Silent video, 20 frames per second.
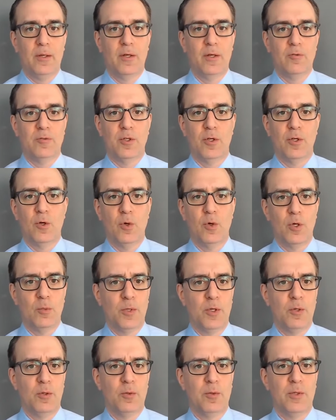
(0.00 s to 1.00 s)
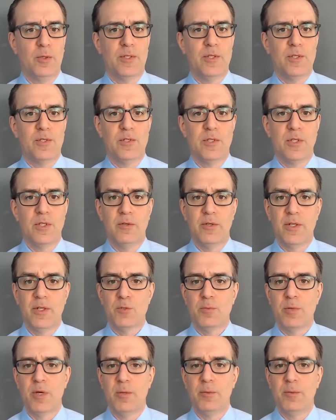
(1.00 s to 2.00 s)
Governor Cuomo, it's a
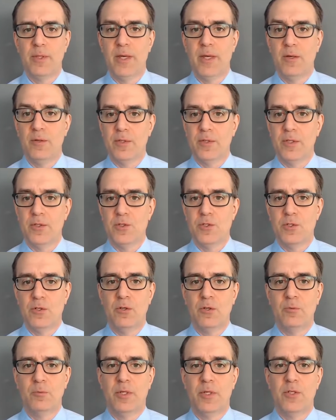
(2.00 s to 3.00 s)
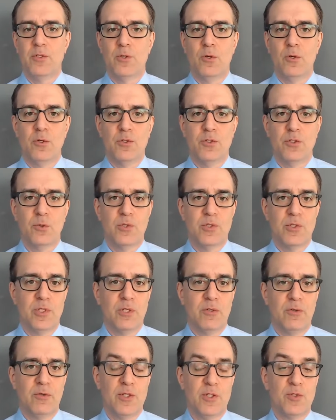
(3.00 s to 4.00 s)
serious public health concern, but it's also a
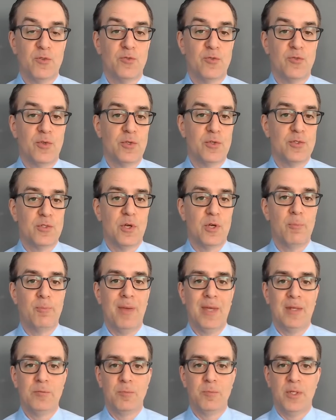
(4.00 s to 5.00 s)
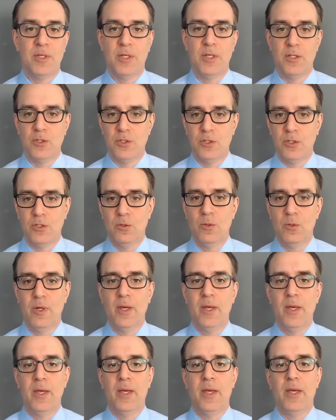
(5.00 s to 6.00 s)
serious First Amendment issue,
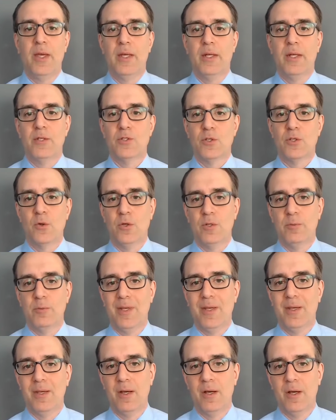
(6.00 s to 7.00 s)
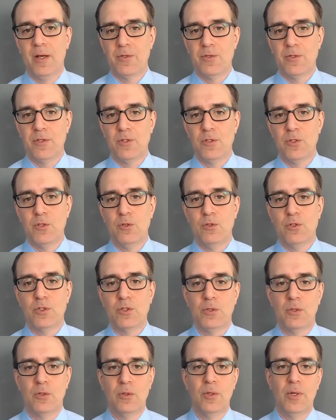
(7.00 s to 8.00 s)
and it's going to be a
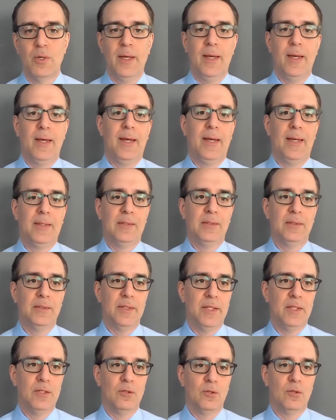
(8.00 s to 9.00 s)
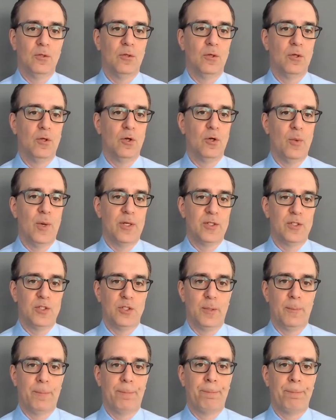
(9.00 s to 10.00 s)
constitutional and legal
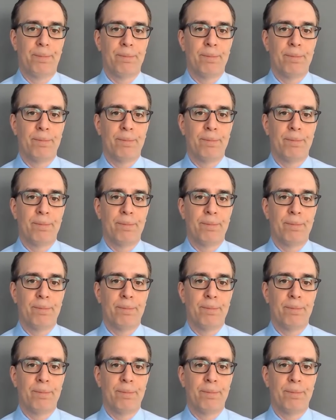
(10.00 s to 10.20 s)
question.